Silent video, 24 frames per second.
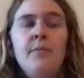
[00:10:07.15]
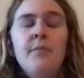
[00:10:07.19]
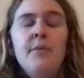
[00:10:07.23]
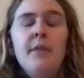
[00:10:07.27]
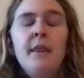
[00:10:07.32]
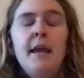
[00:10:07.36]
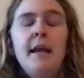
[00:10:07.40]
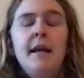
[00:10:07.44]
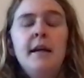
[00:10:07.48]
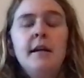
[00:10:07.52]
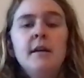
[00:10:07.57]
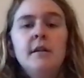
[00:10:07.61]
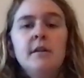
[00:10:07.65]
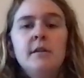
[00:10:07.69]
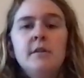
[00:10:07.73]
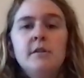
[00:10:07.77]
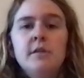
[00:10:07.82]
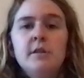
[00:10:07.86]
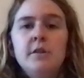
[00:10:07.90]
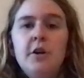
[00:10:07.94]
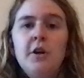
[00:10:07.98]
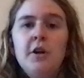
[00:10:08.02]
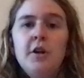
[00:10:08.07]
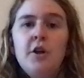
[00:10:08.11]
like
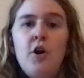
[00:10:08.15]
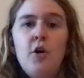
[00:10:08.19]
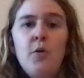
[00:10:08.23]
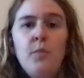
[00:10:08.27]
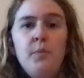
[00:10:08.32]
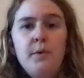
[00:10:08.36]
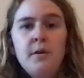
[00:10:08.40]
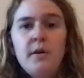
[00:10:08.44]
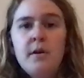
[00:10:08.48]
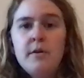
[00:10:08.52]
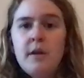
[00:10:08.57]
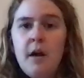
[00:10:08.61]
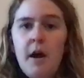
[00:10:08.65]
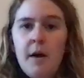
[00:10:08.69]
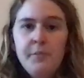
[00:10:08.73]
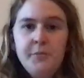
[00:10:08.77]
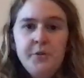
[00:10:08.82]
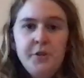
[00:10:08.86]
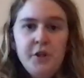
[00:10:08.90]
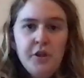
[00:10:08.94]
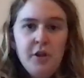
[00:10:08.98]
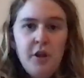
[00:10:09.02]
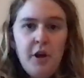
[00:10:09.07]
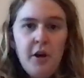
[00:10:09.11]
certain open
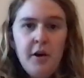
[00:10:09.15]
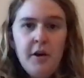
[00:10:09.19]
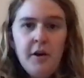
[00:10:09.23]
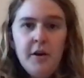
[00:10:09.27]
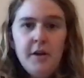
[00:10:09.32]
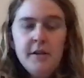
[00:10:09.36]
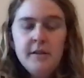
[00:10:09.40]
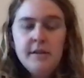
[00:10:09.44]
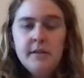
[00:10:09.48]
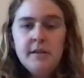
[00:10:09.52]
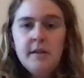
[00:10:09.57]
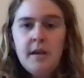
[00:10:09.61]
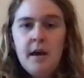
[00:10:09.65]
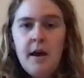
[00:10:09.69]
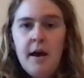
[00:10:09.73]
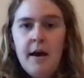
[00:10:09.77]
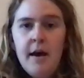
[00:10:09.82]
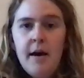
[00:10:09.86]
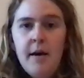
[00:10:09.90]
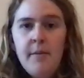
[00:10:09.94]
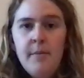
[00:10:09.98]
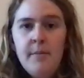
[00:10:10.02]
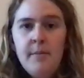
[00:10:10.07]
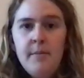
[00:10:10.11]
adoption laws
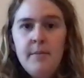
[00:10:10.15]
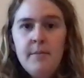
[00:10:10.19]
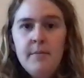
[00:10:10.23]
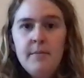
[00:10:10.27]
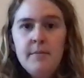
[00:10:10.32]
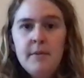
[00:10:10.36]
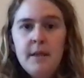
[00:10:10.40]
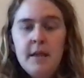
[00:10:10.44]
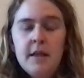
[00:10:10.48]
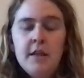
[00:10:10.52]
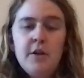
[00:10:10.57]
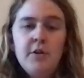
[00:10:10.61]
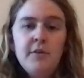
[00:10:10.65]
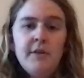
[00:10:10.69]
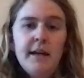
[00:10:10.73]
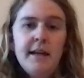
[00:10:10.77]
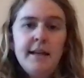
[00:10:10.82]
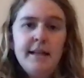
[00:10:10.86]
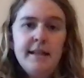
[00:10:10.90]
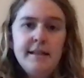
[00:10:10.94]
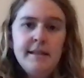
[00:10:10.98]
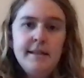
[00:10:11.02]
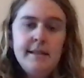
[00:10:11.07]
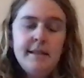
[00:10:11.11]
in the
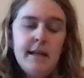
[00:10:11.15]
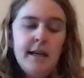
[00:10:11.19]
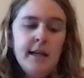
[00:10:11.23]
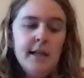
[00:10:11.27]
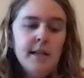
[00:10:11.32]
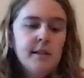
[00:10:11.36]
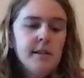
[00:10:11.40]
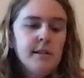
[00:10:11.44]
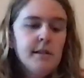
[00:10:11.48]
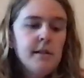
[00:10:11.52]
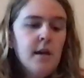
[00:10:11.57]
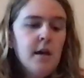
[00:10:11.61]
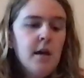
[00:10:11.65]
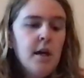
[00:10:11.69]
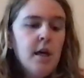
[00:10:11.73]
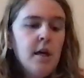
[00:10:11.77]
United States.